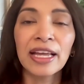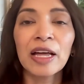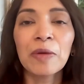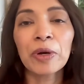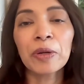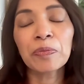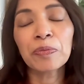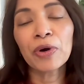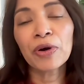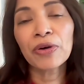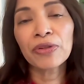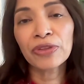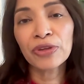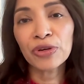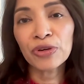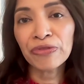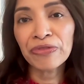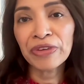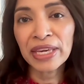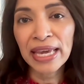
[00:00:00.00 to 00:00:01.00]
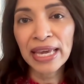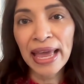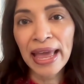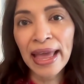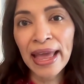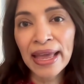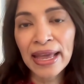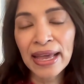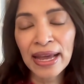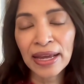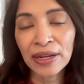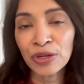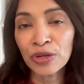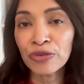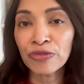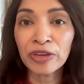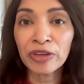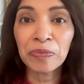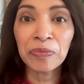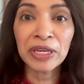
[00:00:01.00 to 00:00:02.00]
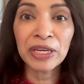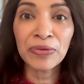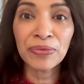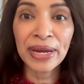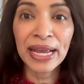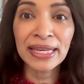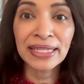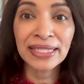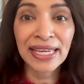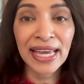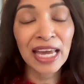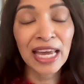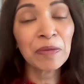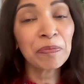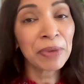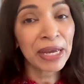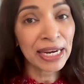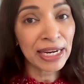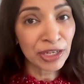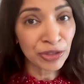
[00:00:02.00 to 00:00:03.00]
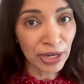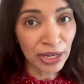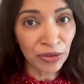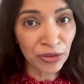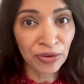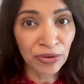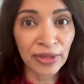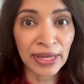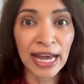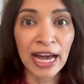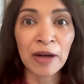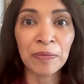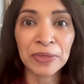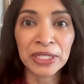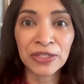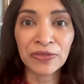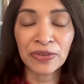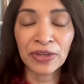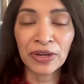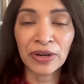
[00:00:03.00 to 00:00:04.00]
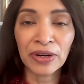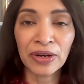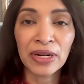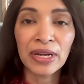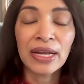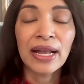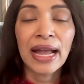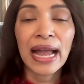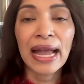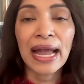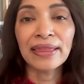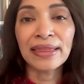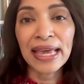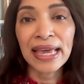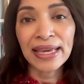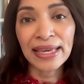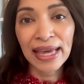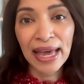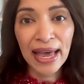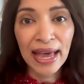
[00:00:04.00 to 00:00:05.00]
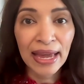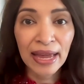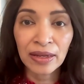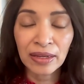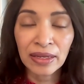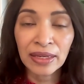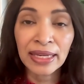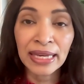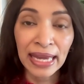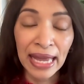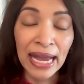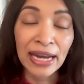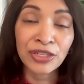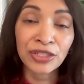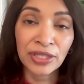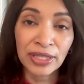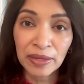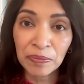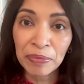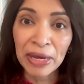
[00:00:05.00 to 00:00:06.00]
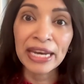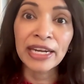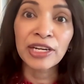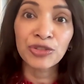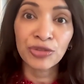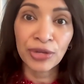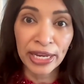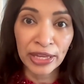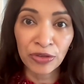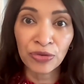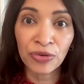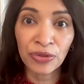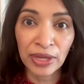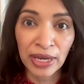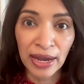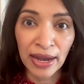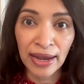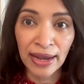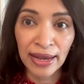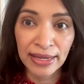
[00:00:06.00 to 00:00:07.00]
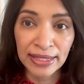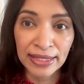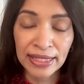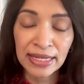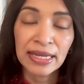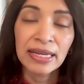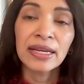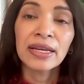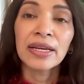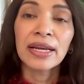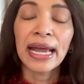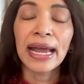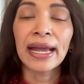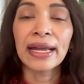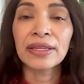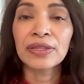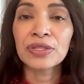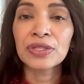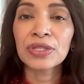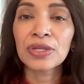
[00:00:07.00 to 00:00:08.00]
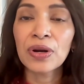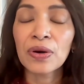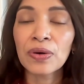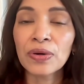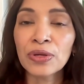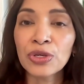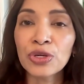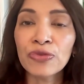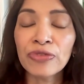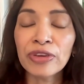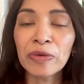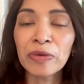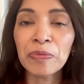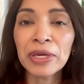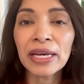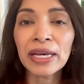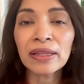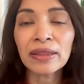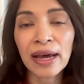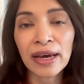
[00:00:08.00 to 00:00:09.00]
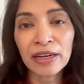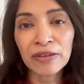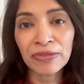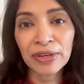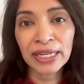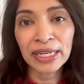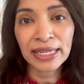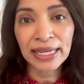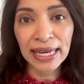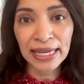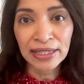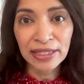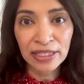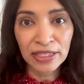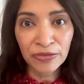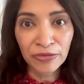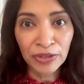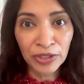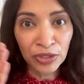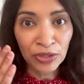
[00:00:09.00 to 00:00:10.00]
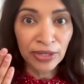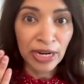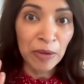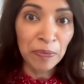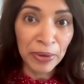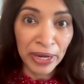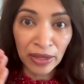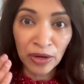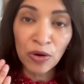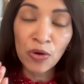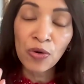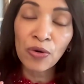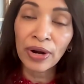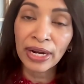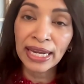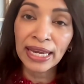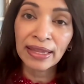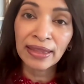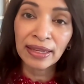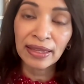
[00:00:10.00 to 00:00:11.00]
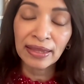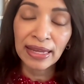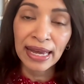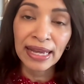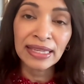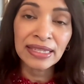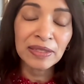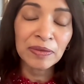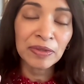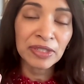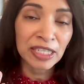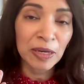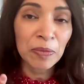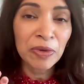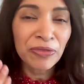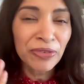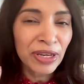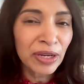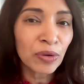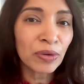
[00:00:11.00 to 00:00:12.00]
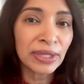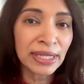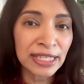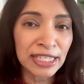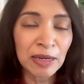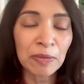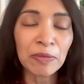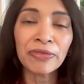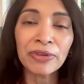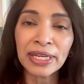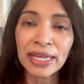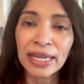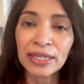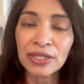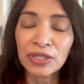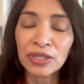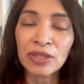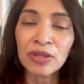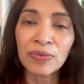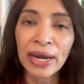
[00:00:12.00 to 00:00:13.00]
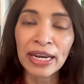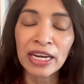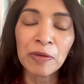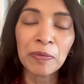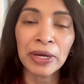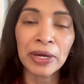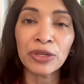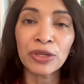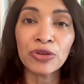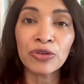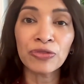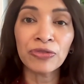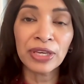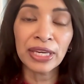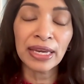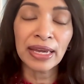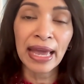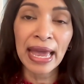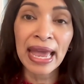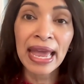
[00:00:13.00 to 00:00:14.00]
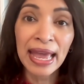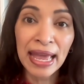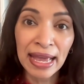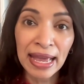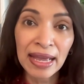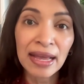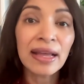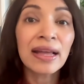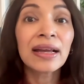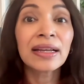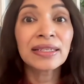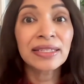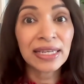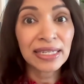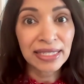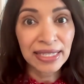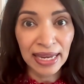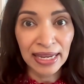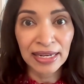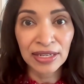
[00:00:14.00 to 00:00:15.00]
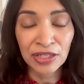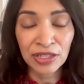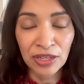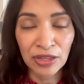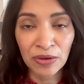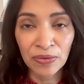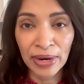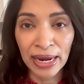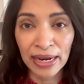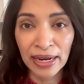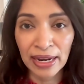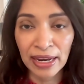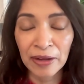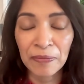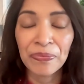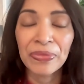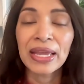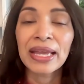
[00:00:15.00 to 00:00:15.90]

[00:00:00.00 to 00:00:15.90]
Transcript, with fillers: But both UVA and UVB rays can penetrate through the atmosphere, and they can actually penetrate through the eyes. And so UVB, a lot of it gets filtered out by the cornea and the lens. Some of it, only some of it gets to the retina, but UVA does get into the retina.